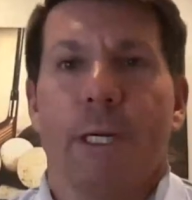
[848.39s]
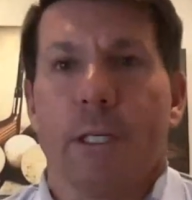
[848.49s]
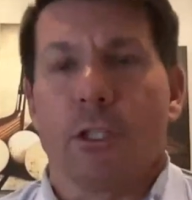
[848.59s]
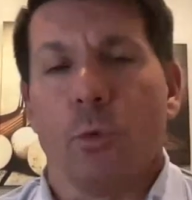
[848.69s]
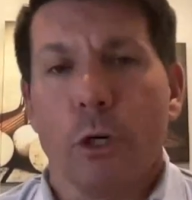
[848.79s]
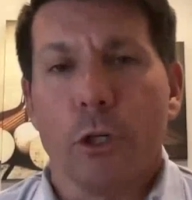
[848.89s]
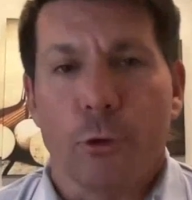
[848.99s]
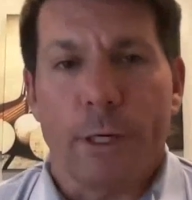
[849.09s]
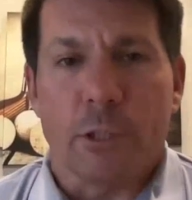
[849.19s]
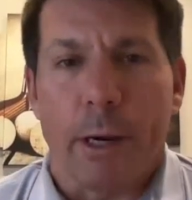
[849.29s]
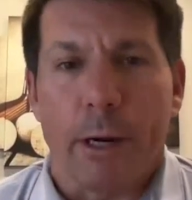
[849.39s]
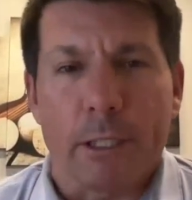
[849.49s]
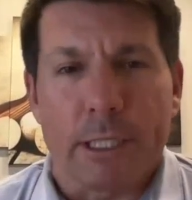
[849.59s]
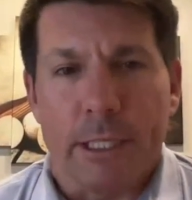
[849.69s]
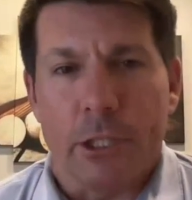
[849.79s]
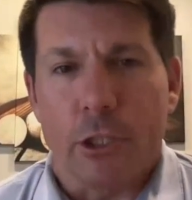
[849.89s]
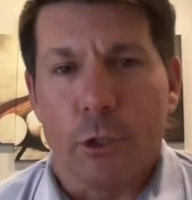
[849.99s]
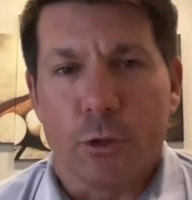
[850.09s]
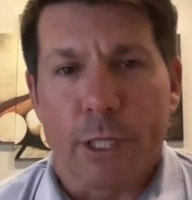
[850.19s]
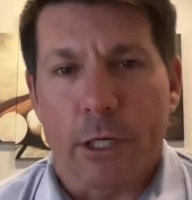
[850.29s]
because the word transparency
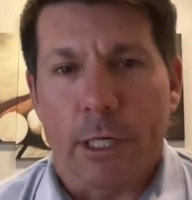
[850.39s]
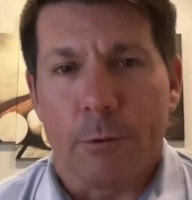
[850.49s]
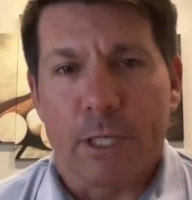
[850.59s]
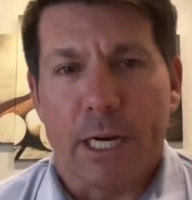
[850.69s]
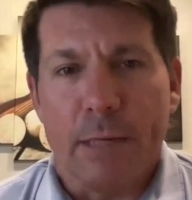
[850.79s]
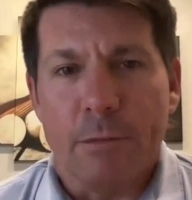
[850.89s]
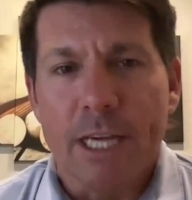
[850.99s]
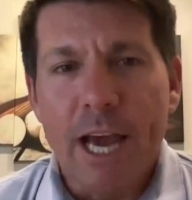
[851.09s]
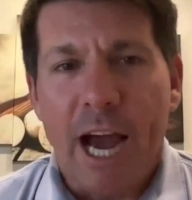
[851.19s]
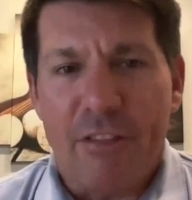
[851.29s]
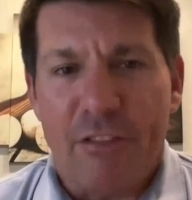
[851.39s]
that you used there a couple times,